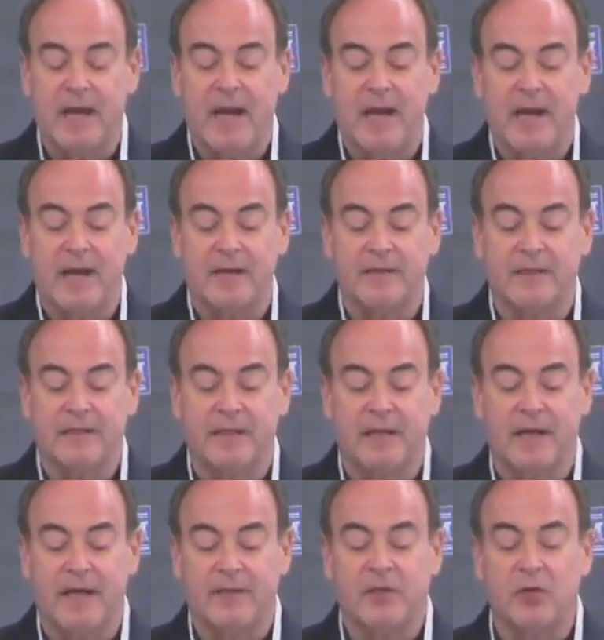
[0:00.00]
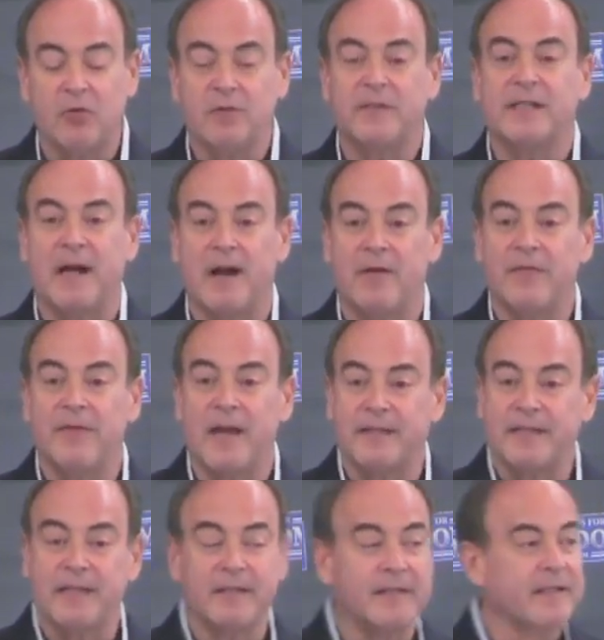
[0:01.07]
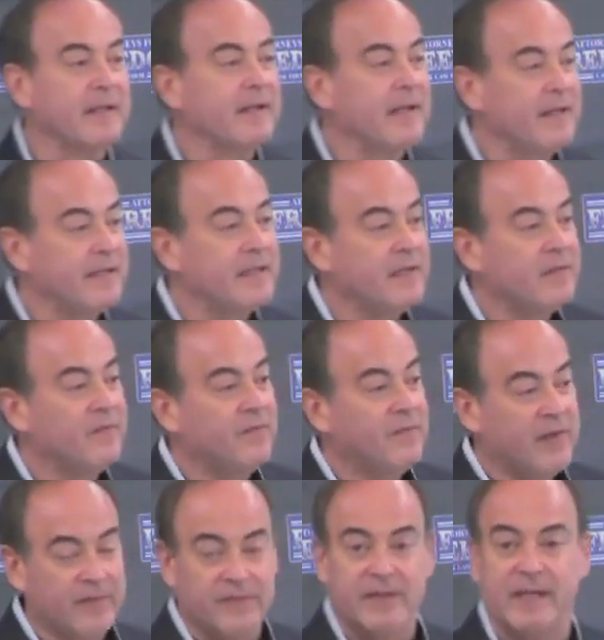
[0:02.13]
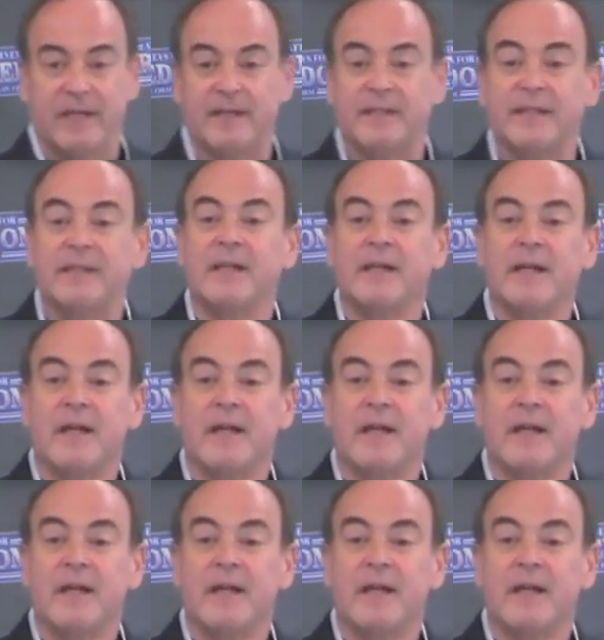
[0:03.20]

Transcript: and it turns out that since the 1950s,